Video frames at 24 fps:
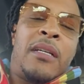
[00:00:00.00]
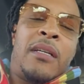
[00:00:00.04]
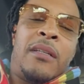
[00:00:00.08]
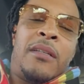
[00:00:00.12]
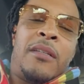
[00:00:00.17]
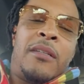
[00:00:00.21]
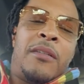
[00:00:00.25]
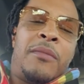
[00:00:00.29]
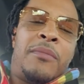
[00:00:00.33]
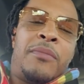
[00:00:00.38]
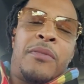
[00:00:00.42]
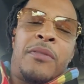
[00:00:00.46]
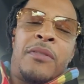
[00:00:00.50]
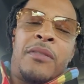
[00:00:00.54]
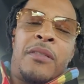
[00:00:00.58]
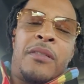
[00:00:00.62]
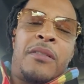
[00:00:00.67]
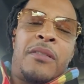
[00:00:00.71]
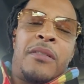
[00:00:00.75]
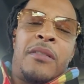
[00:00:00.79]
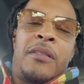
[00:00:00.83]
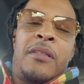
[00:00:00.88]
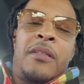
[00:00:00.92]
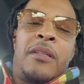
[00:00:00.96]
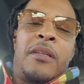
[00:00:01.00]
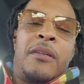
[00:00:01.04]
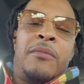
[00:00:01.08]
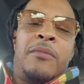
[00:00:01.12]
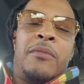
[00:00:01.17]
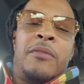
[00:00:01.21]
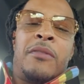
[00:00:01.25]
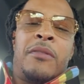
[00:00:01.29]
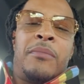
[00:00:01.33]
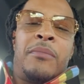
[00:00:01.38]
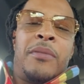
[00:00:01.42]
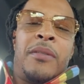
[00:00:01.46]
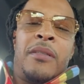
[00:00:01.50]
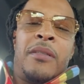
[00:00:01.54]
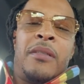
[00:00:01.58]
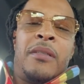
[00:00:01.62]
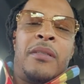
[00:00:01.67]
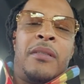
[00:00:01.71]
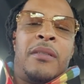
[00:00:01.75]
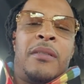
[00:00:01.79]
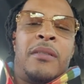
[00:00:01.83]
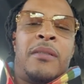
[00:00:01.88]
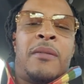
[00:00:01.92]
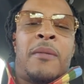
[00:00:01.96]
ain't in a position that they want to be
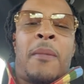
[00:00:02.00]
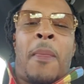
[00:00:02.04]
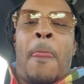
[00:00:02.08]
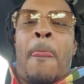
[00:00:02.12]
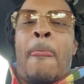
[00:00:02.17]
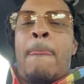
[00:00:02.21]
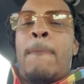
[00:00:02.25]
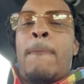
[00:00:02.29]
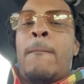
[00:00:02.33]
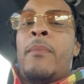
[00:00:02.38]
in.